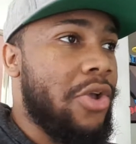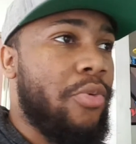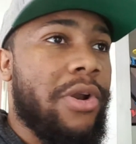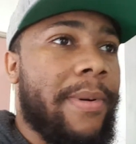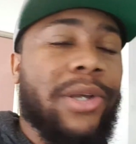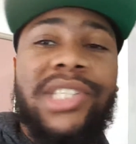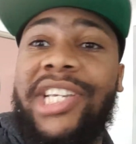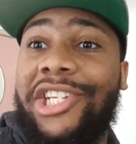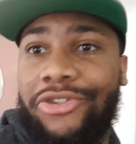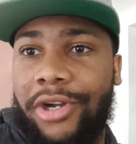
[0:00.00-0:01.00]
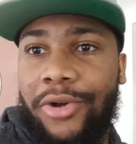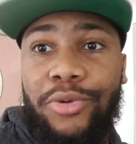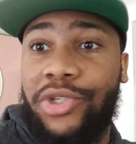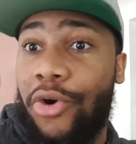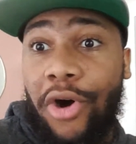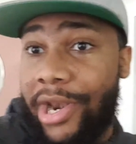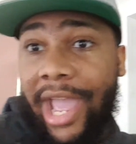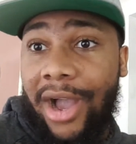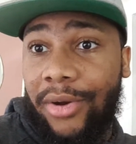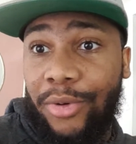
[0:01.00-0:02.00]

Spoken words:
What about Sidra, who's gone now,